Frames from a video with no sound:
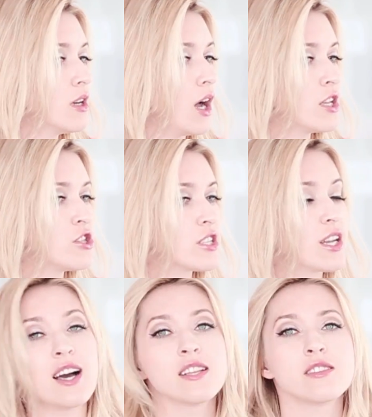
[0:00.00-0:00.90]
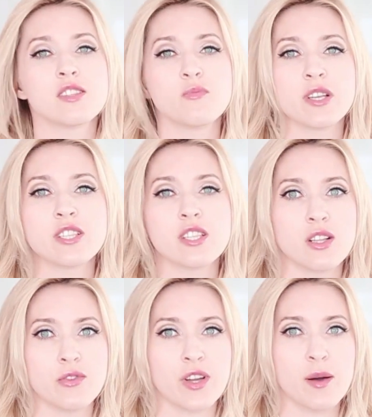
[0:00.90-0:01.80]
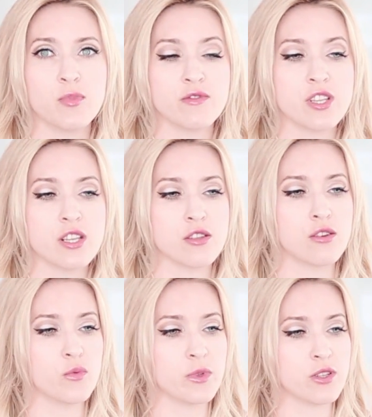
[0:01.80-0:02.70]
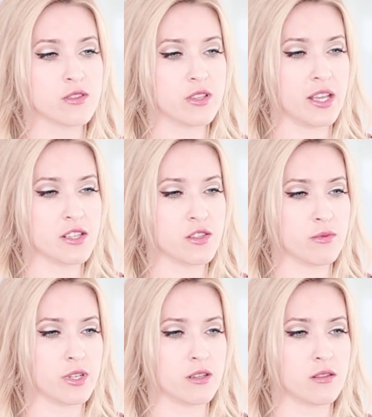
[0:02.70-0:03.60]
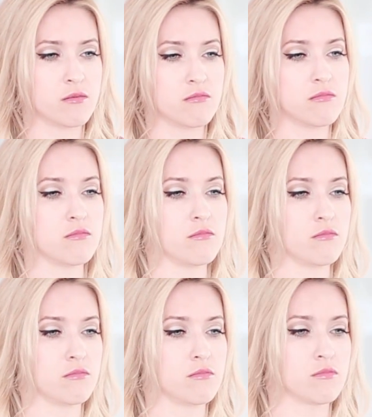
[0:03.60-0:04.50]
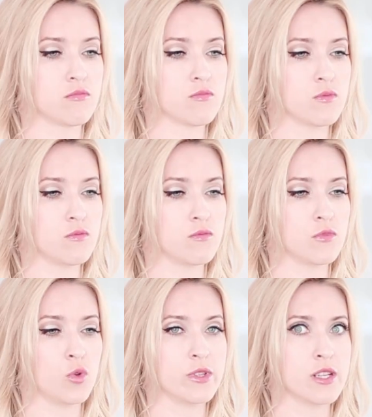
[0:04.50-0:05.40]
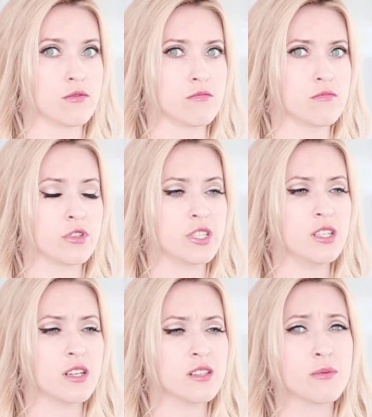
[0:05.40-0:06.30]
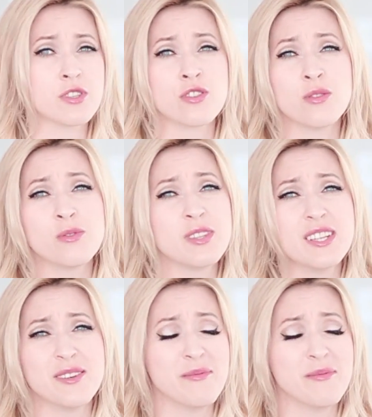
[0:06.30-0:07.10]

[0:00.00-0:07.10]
I just cut it myself a couple of days ago because the ends were all the way down till here and they were so thin.